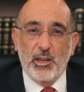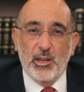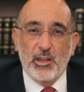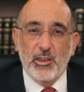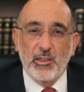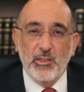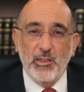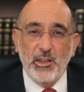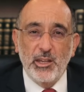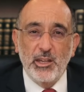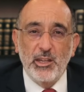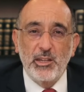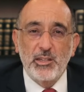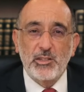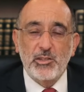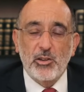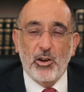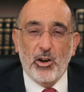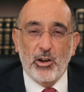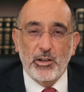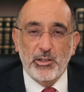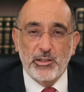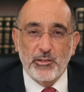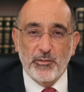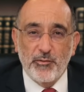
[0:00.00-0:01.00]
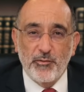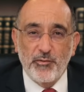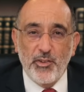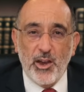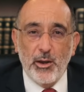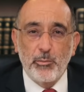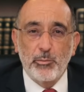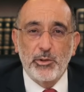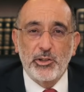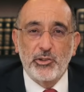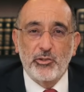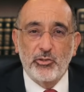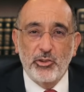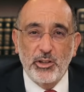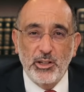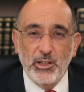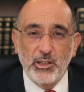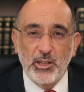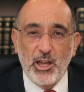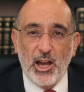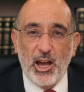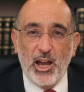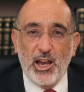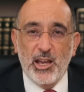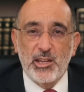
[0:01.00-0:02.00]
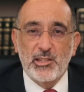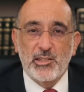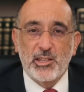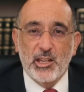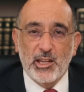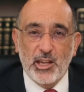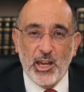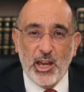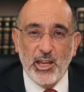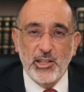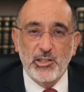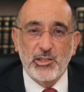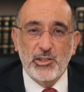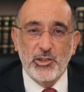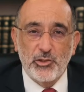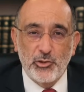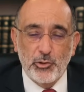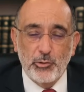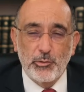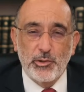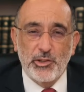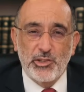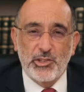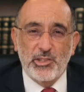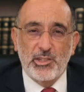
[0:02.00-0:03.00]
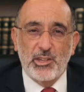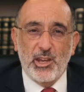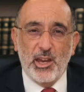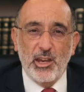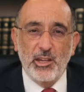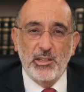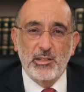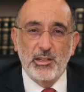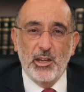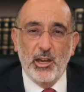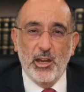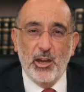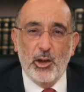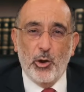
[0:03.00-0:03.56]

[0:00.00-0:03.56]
These are defamatory lies against the Jewish state,